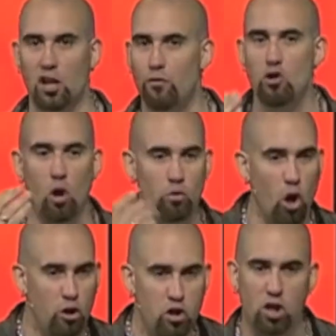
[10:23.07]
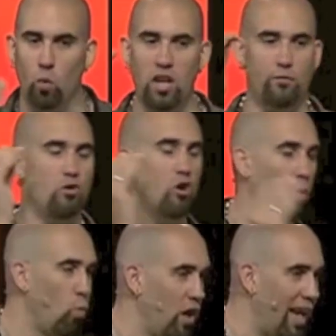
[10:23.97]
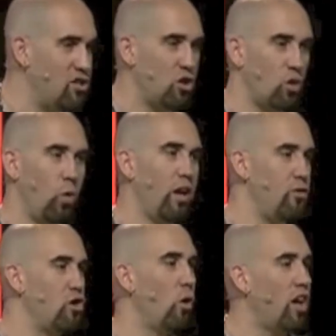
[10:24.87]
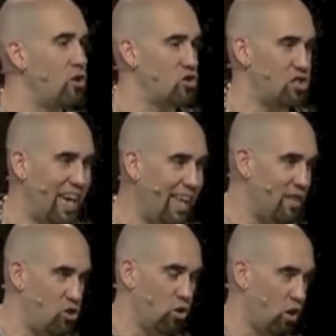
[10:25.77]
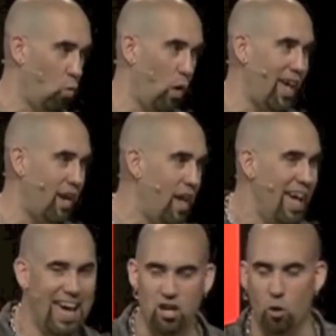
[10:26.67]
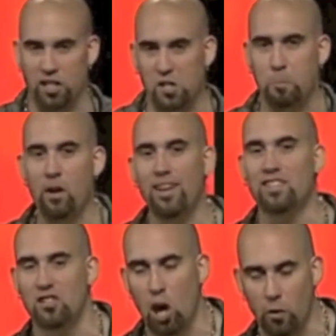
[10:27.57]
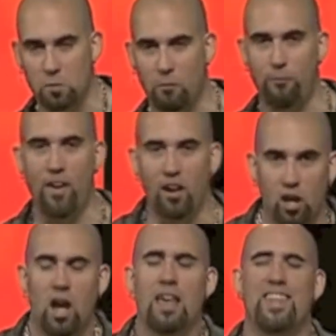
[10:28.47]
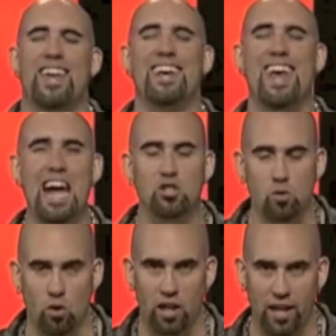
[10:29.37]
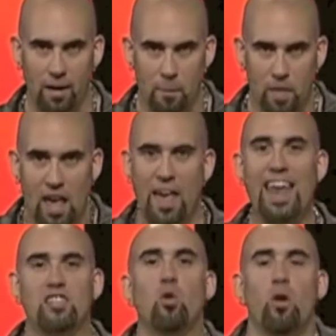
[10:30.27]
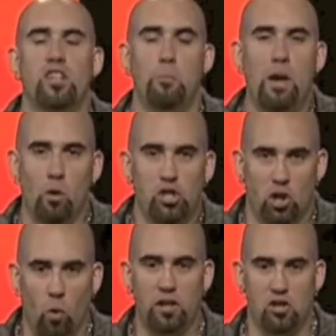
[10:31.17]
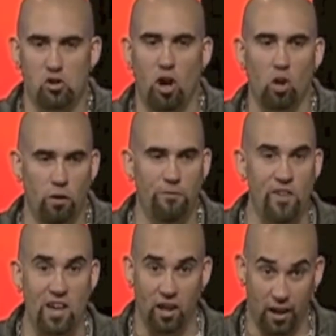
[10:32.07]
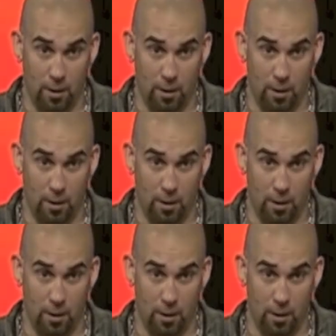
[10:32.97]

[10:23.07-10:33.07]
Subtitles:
If you don't know you can win, if you don't realize you can win, if you don't understand that you can win, and your experience has always been failure, then naturally, that is going to be what you're going to struggle with feeling.